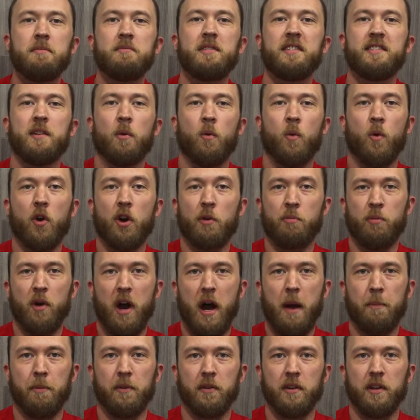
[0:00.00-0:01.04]
doesn't work
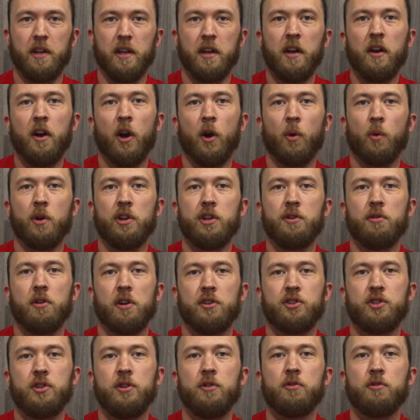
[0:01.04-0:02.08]
properly, or when you are
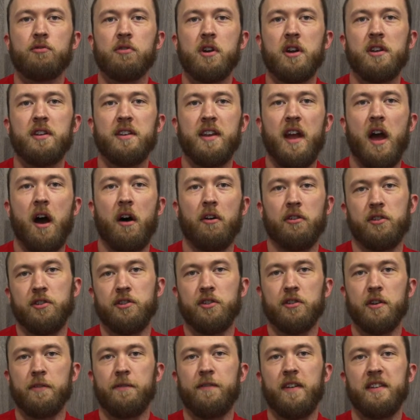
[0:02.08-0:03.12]
too run down, your
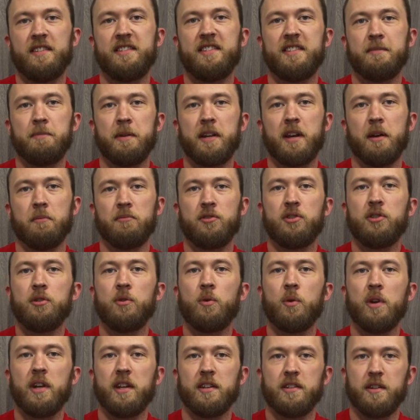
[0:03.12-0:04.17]
defenses become too
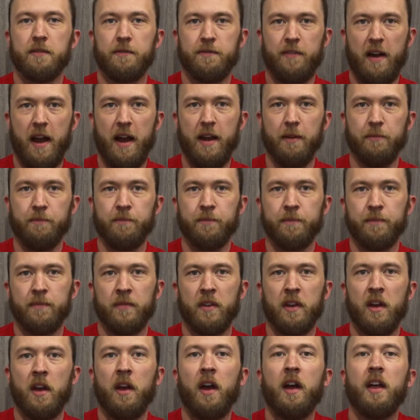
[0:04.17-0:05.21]
weak to fight.
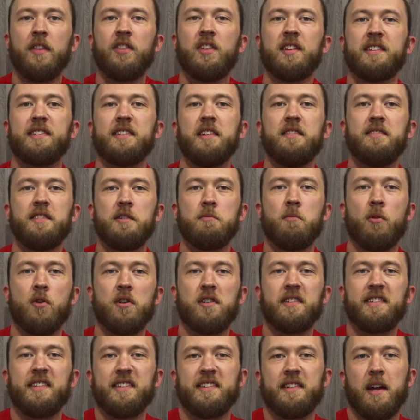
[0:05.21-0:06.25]
This leaves you more
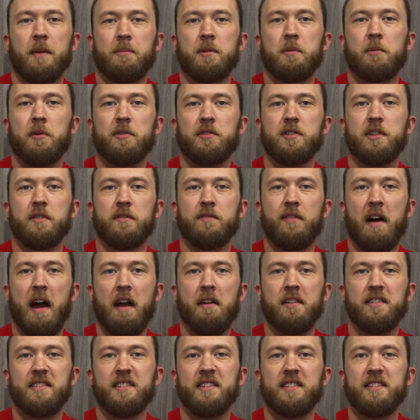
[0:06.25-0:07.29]
susceptible to
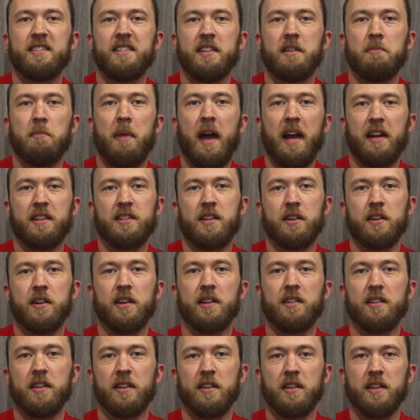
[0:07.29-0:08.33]
viruses and bacteria
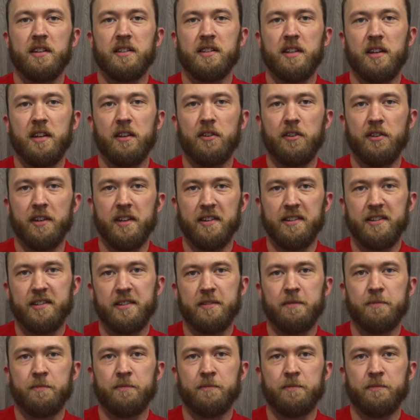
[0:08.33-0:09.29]
that lead to illness.